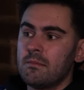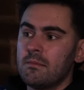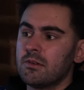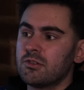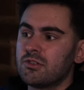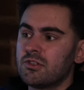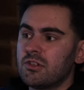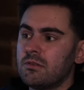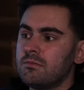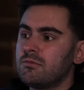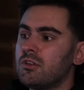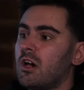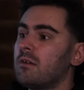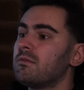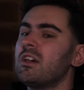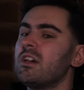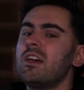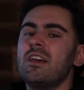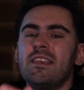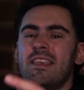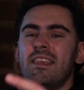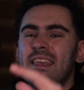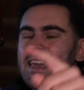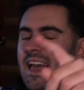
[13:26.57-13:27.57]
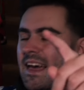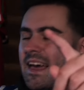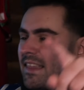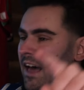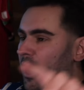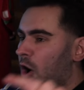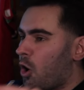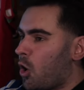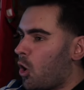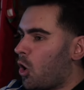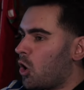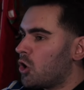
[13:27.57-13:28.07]
But sometimes you get that
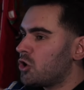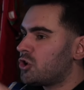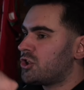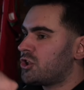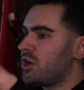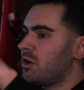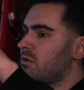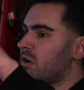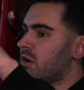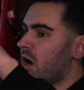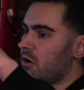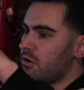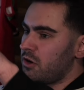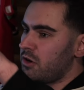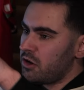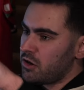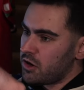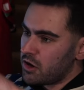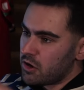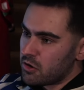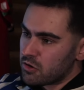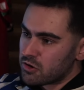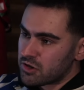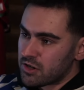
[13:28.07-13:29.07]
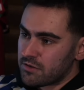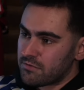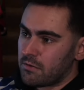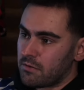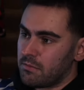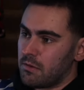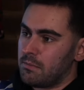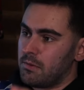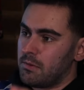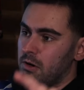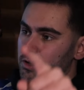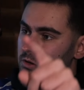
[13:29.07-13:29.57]
horseshoe, don't you, usually from
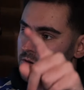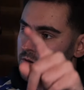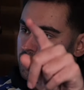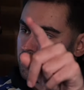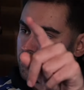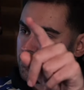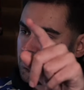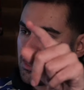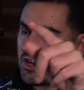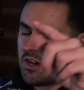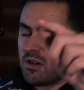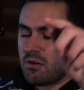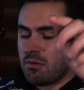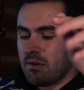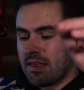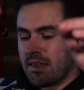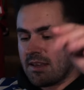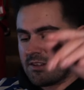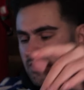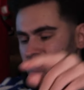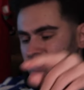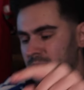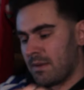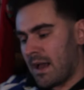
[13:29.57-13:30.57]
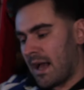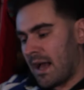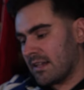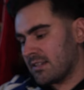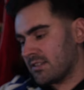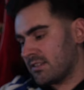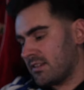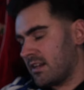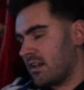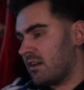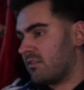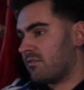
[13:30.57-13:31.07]
the Blues, where they're just
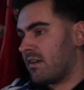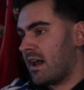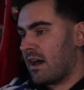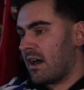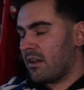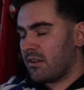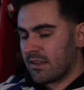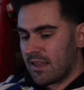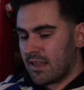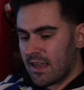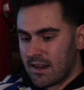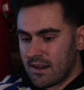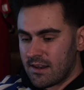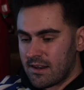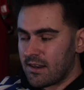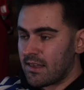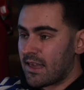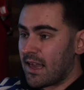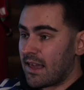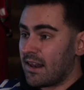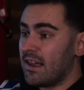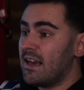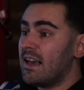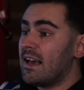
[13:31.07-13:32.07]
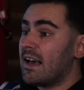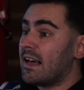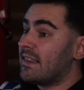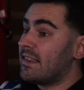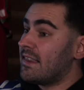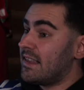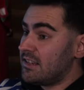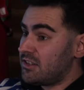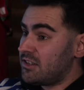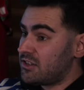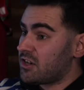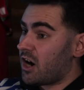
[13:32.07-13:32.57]
passing it around again and again. And
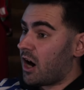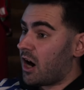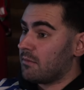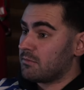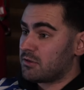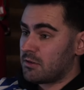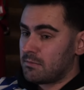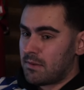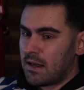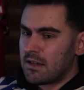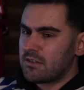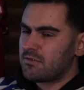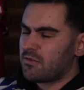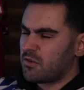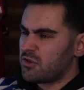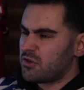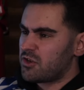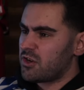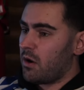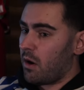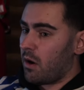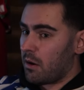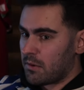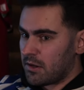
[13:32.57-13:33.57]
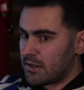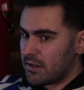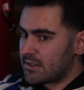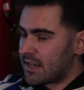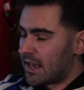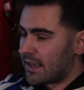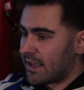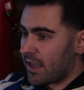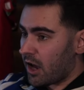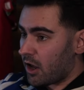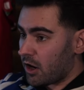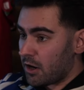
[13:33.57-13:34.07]
this time, some players thought, do you know what, I'm going to
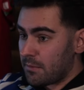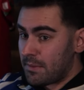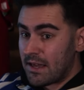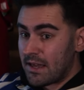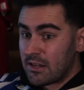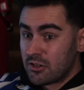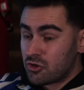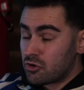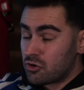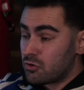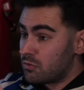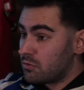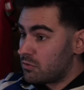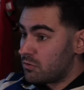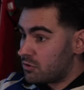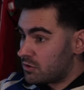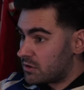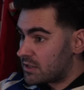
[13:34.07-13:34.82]
take it on a bit and